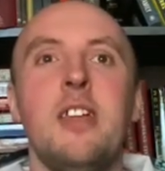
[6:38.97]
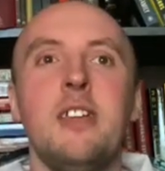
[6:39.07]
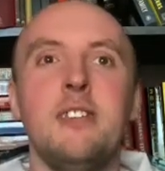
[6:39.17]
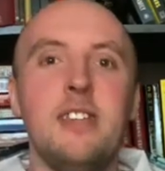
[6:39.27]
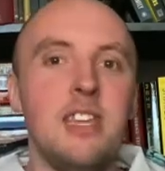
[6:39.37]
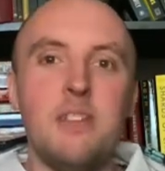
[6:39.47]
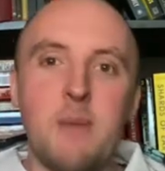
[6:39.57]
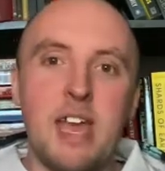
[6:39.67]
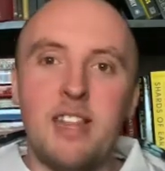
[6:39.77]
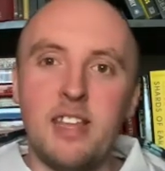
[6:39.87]
seeing
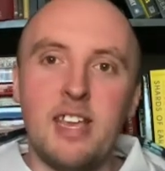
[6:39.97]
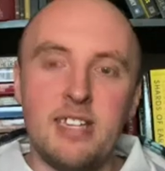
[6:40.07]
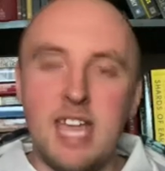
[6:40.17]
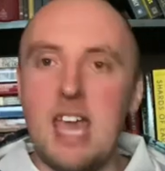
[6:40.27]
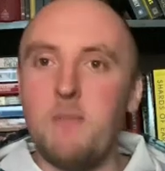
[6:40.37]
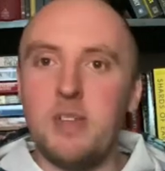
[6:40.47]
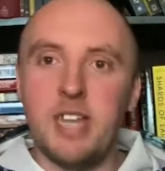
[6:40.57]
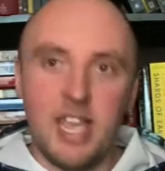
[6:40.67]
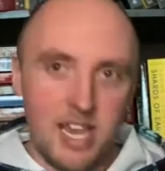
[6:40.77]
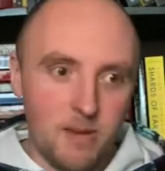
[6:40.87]
bad things happen to
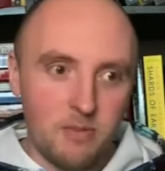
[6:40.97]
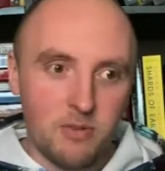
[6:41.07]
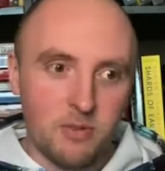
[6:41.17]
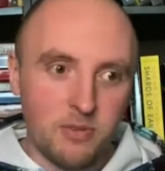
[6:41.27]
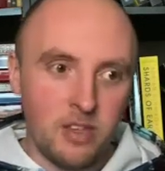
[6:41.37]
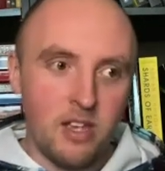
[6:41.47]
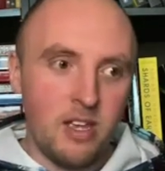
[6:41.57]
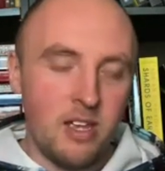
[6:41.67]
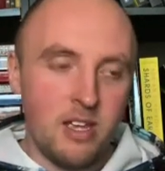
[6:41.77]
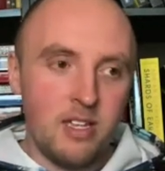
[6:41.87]
animals,
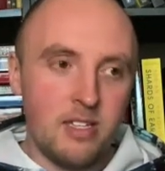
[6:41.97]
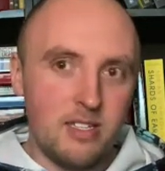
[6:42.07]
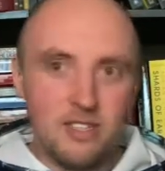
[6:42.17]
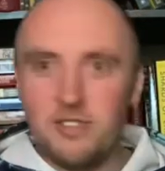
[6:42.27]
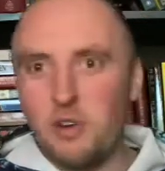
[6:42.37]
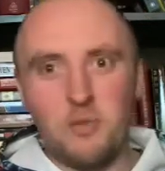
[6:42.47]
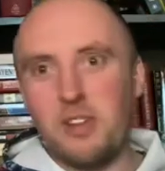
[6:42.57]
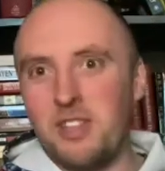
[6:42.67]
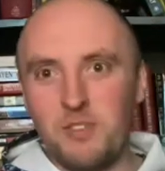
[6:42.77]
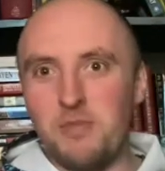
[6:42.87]
don't
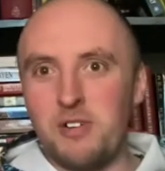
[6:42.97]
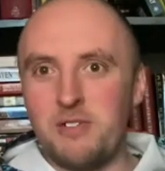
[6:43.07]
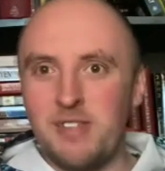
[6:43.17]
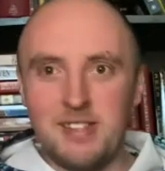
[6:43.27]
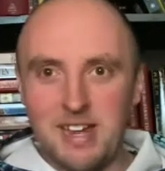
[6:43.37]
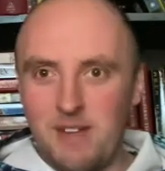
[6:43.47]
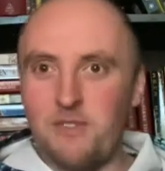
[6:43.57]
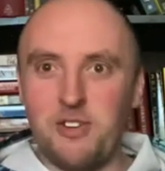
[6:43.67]
read this book. It's not for